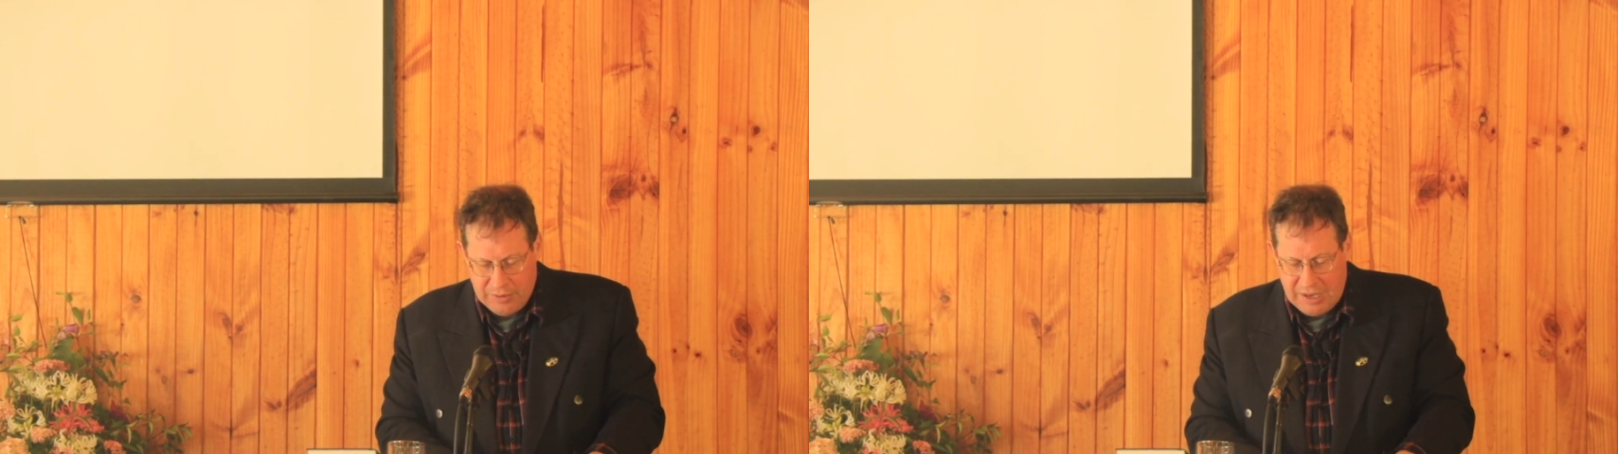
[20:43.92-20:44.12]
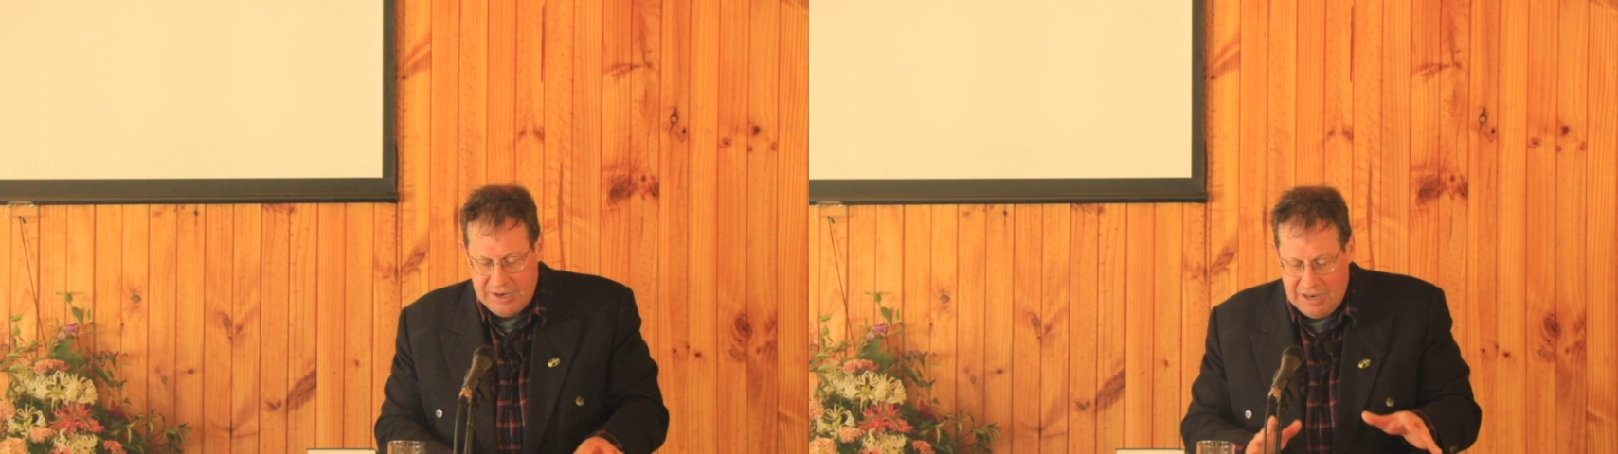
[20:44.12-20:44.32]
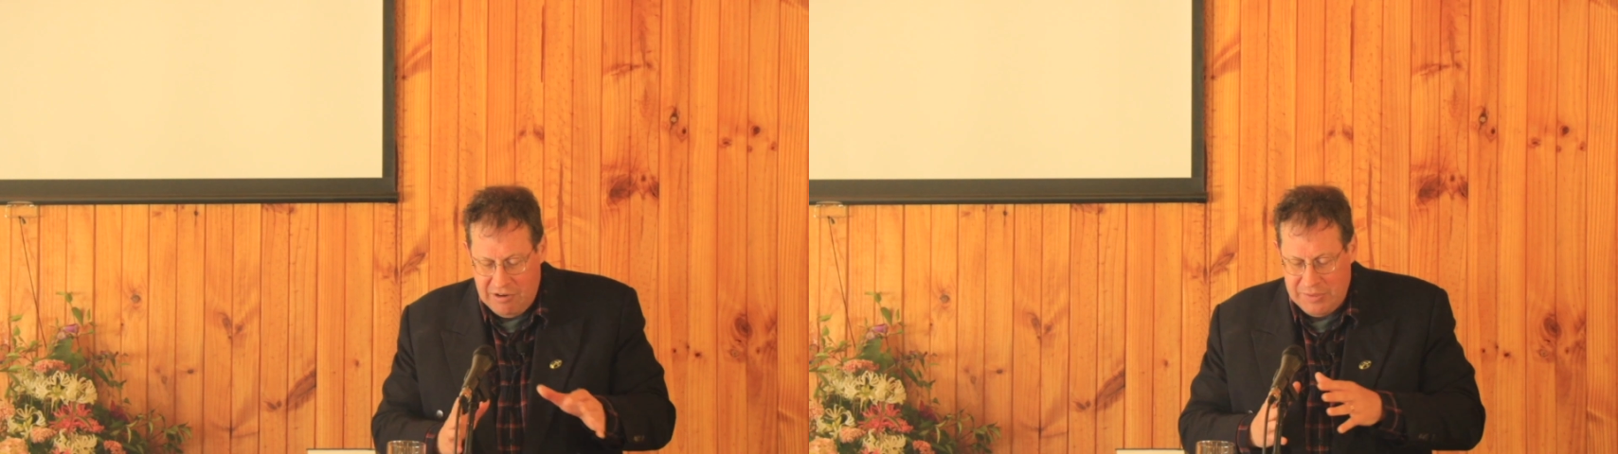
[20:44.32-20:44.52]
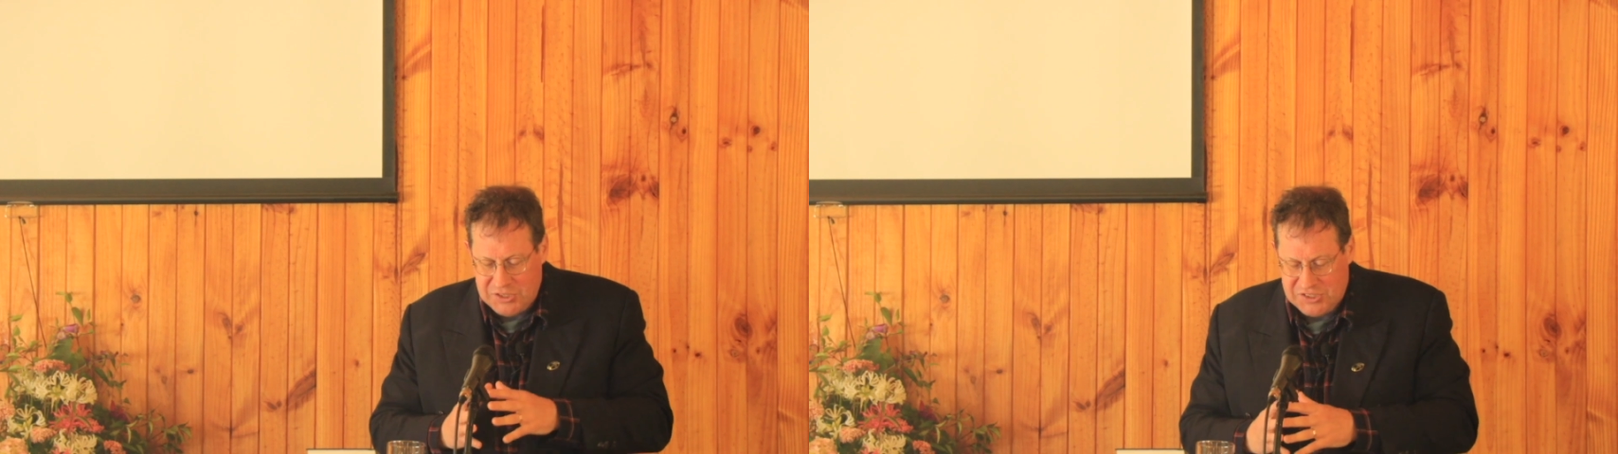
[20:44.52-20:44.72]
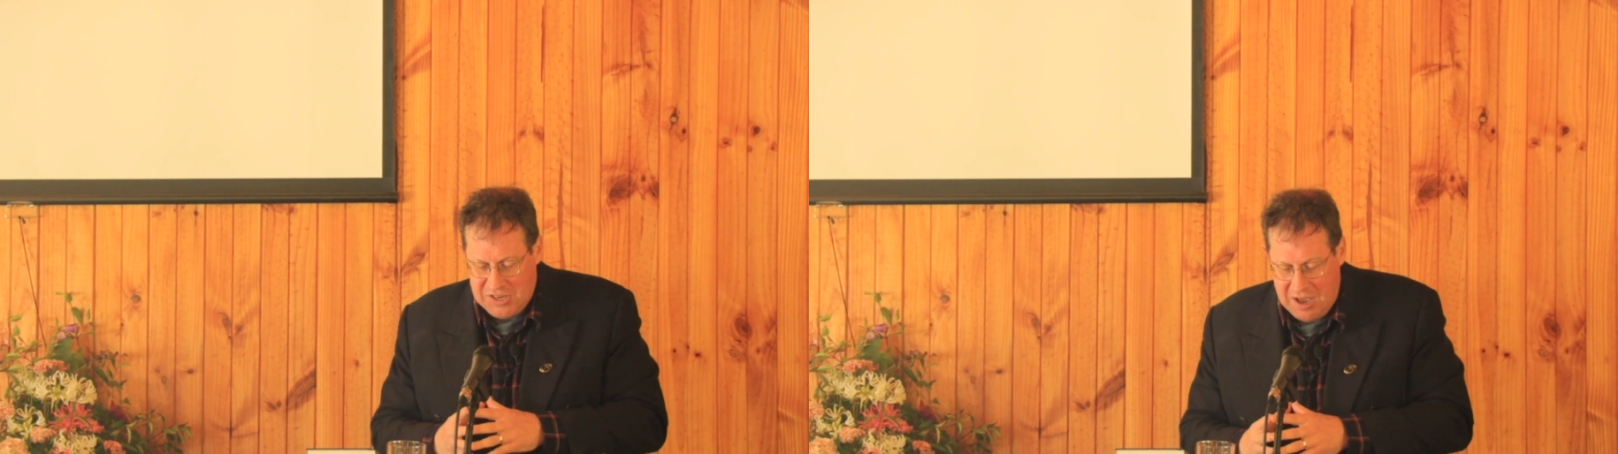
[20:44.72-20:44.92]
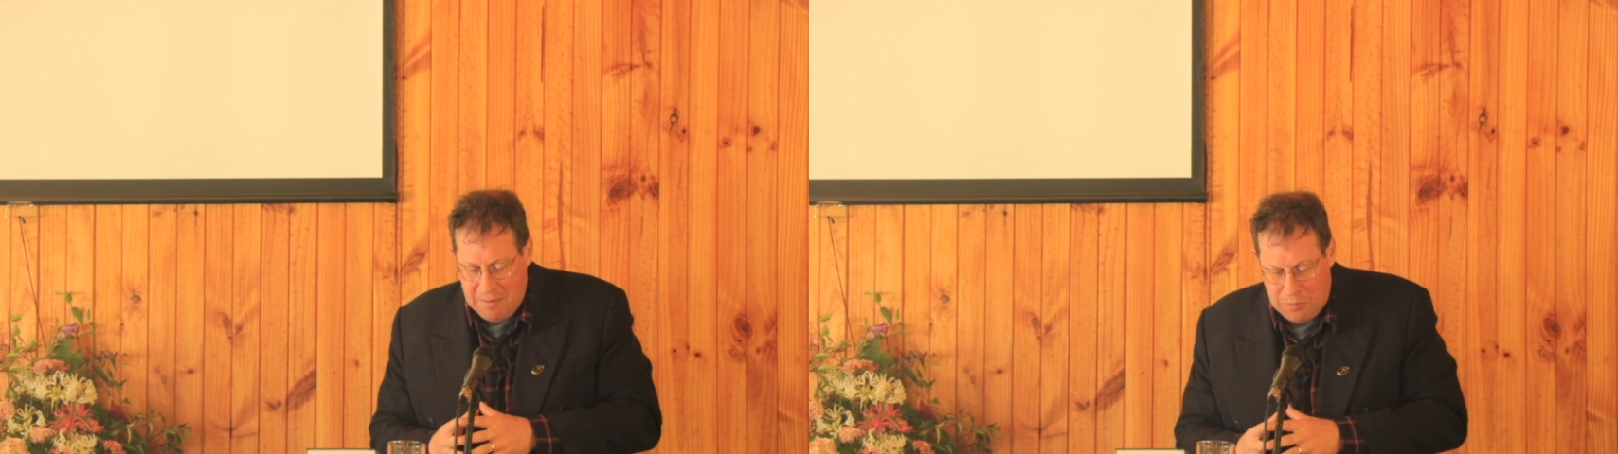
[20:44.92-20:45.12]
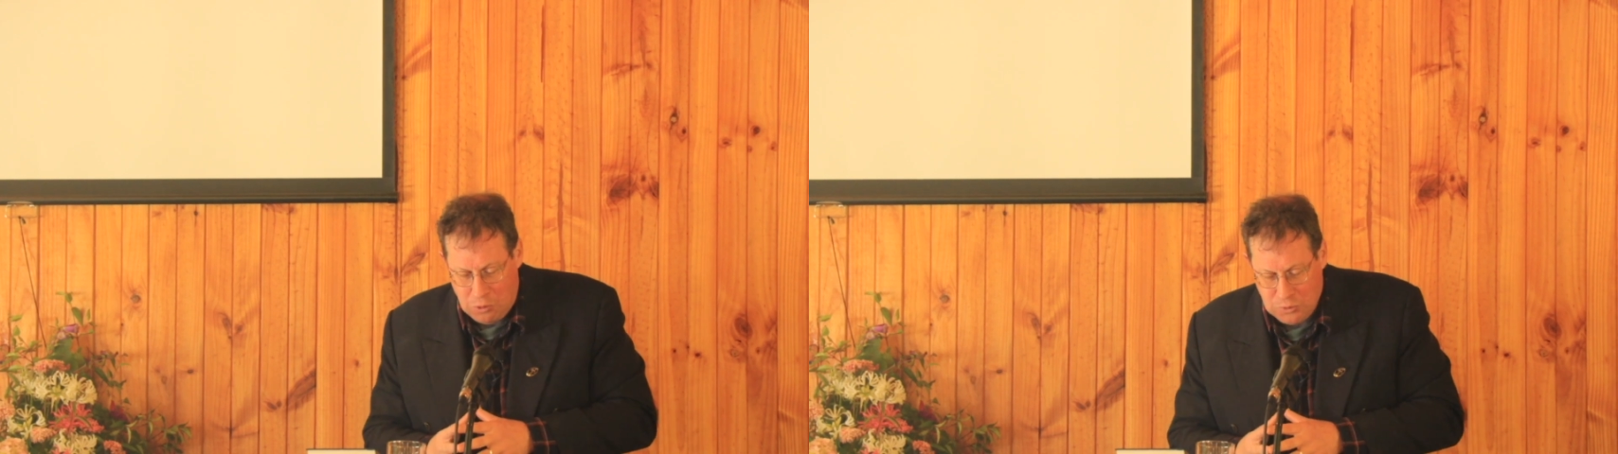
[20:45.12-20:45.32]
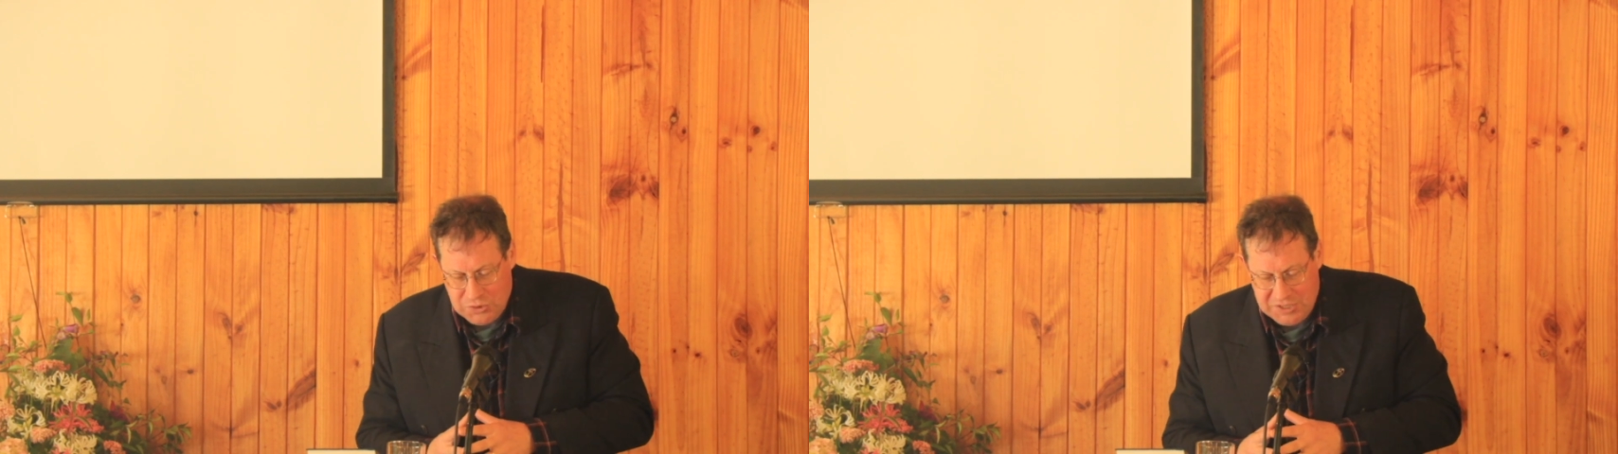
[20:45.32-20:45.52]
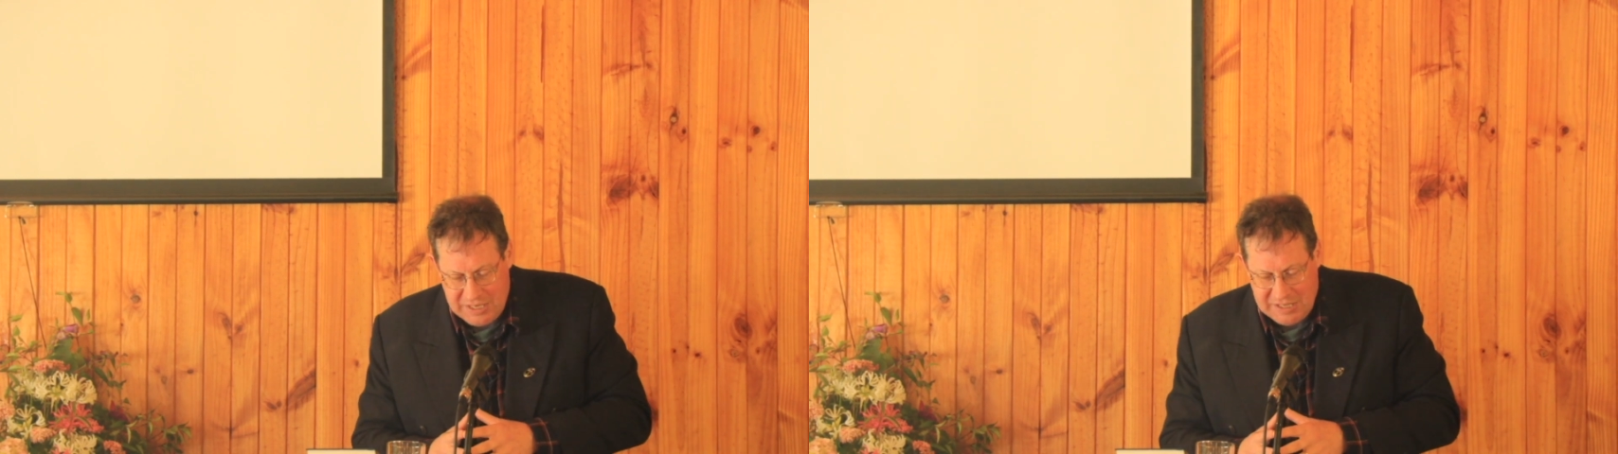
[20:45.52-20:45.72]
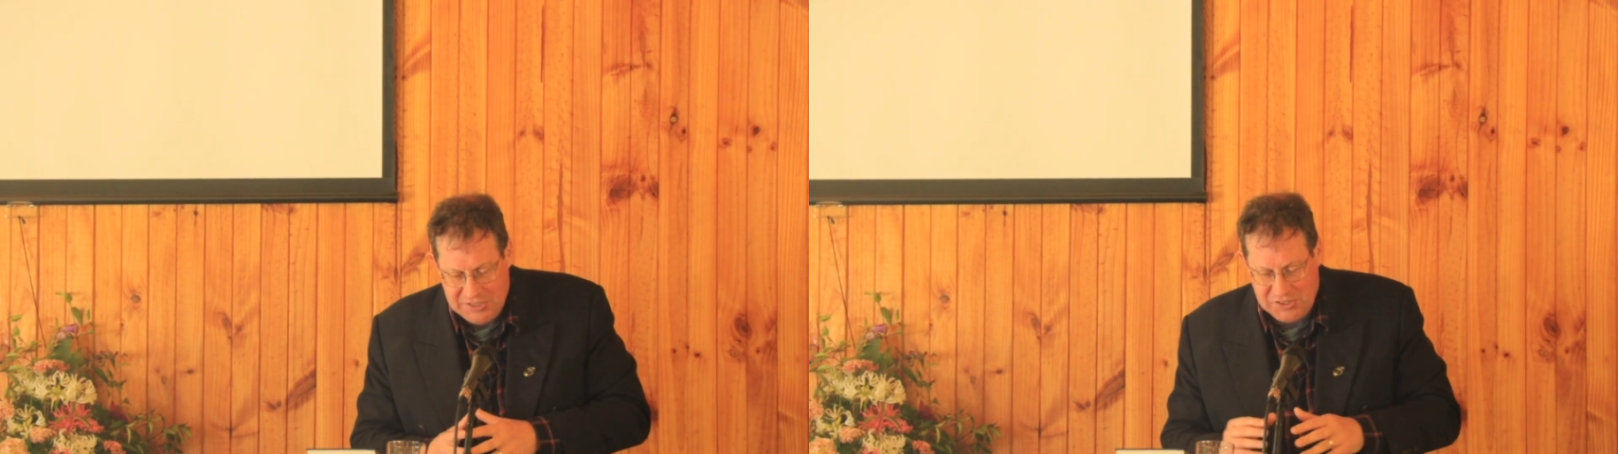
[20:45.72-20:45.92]
And here in the psalm, Paul
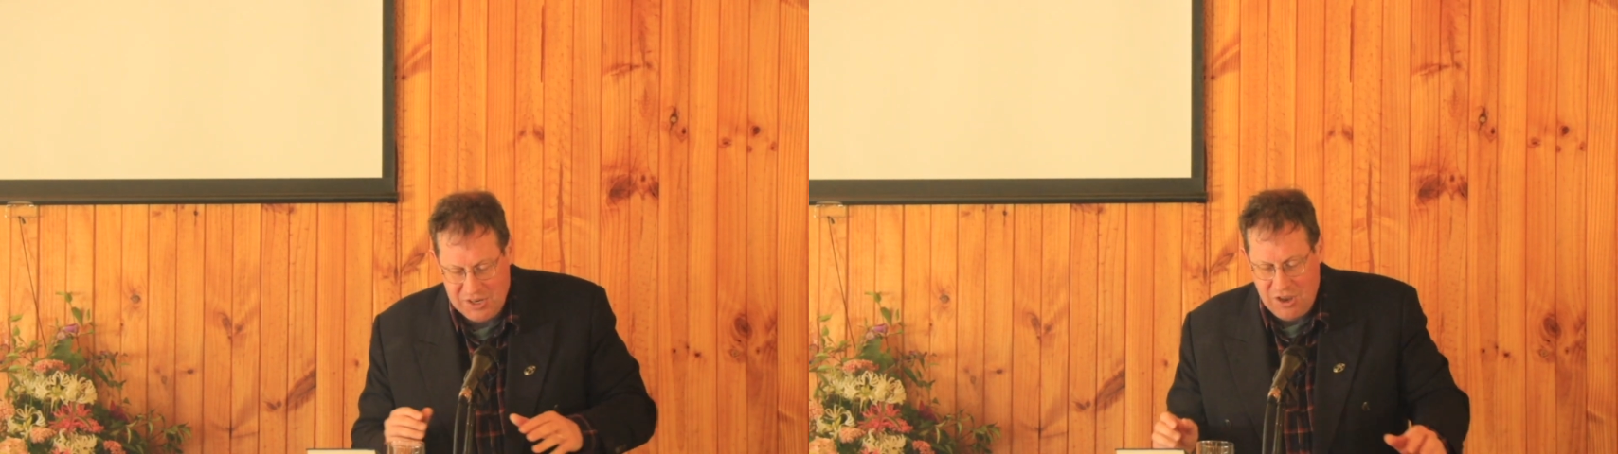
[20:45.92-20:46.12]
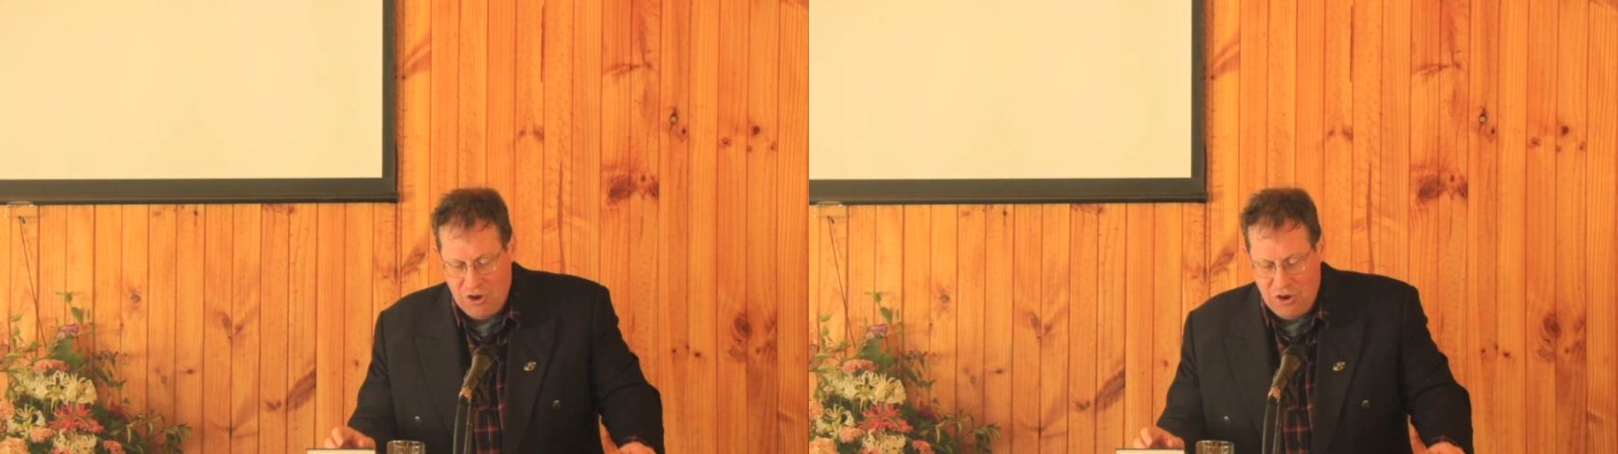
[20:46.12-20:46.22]
sees